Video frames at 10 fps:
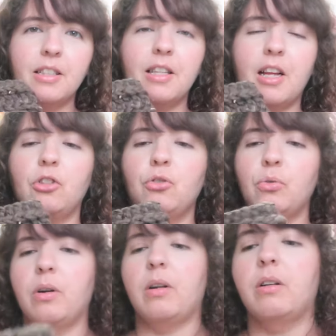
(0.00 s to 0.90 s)

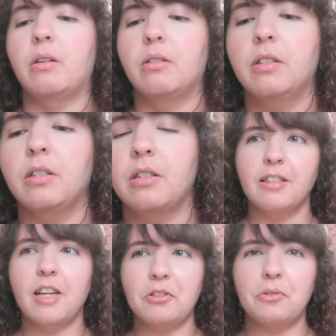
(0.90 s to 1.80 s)
natural
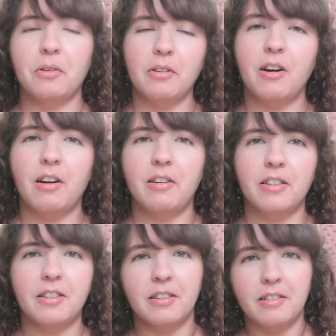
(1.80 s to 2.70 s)

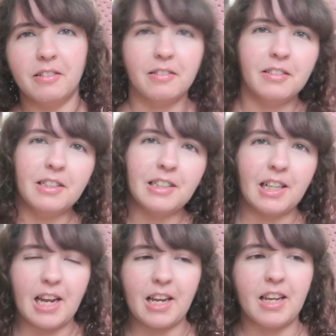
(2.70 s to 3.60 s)
colors, so it's
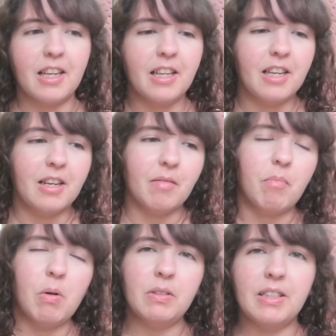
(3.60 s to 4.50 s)
like
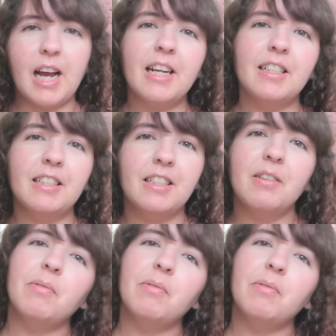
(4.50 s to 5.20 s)
both sides.